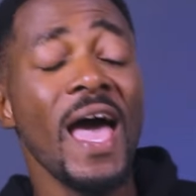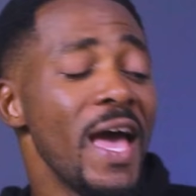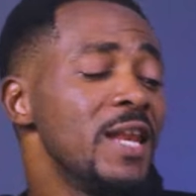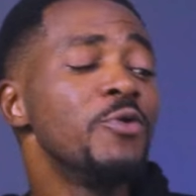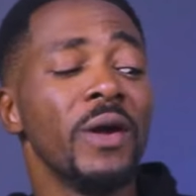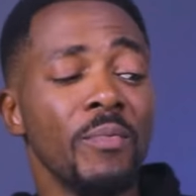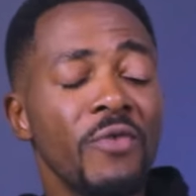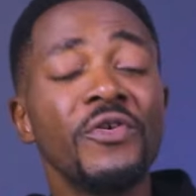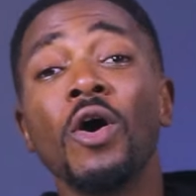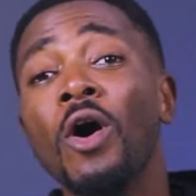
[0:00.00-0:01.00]
Anyway,
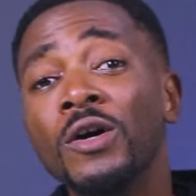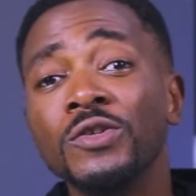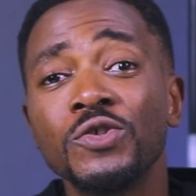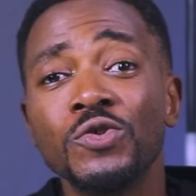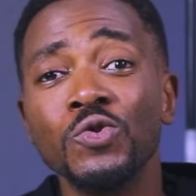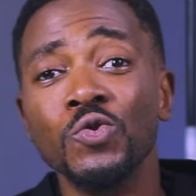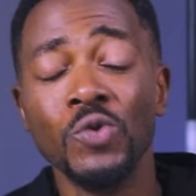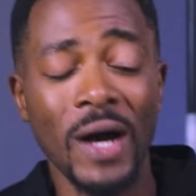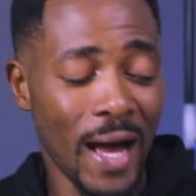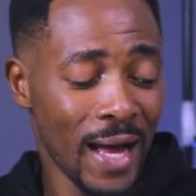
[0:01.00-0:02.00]
moving on
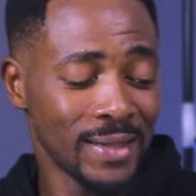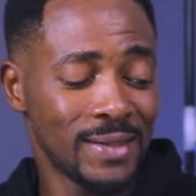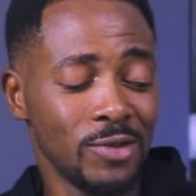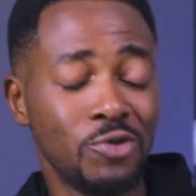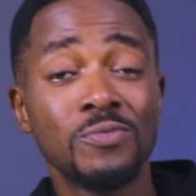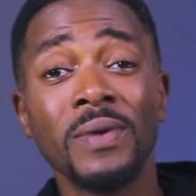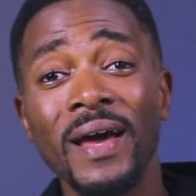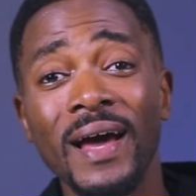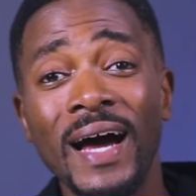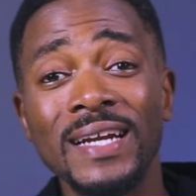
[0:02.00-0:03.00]
to Aunty Dupe
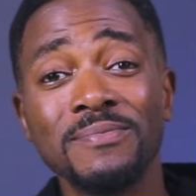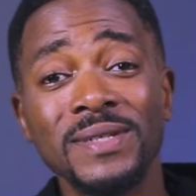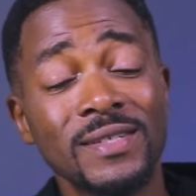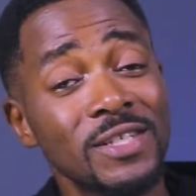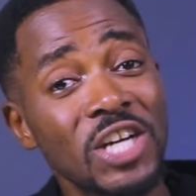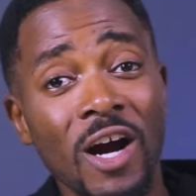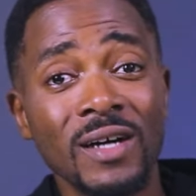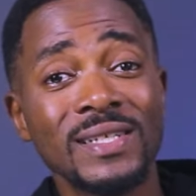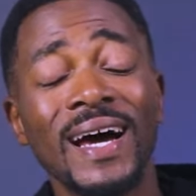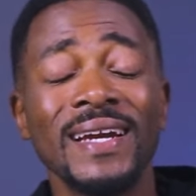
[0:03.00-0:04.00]
and Mr.
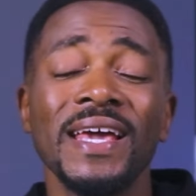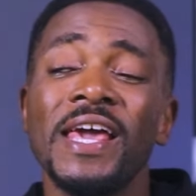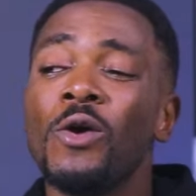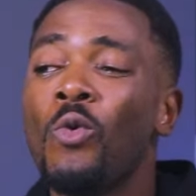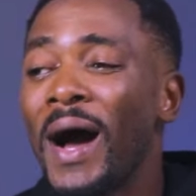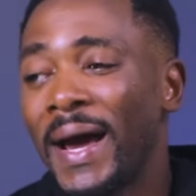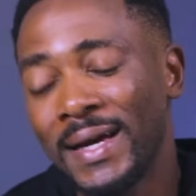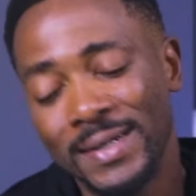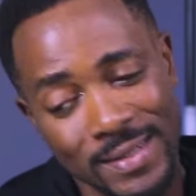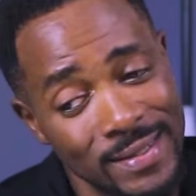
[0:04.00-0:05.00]
Charles and AY.
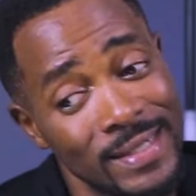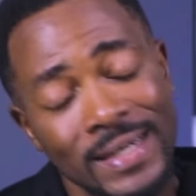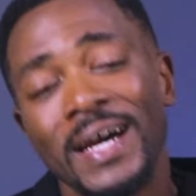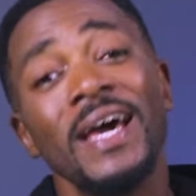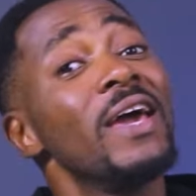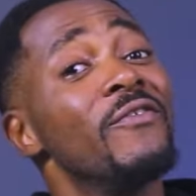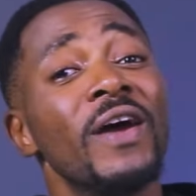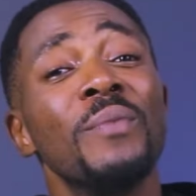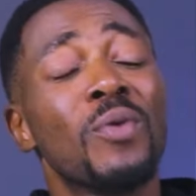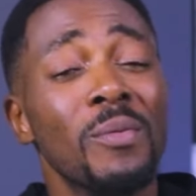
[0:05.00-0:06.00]
A
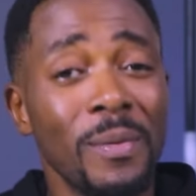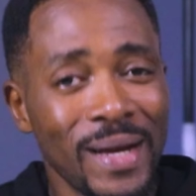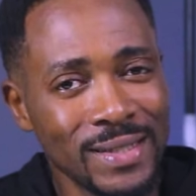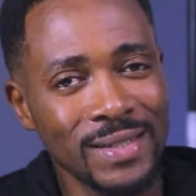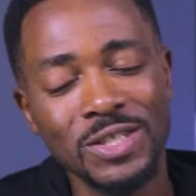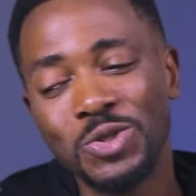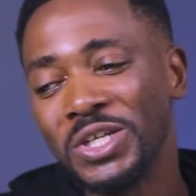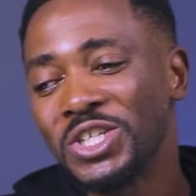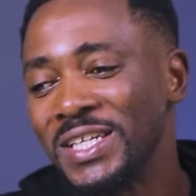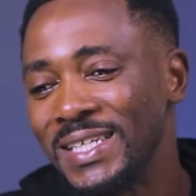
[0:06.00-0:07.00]
very problematic
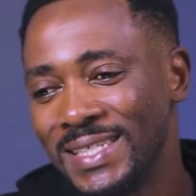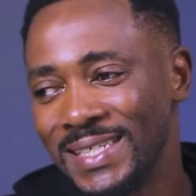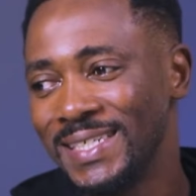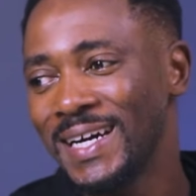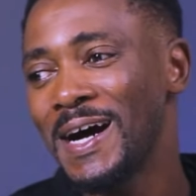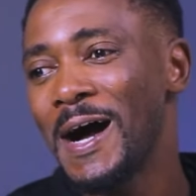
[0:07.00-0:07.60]
situation indeed.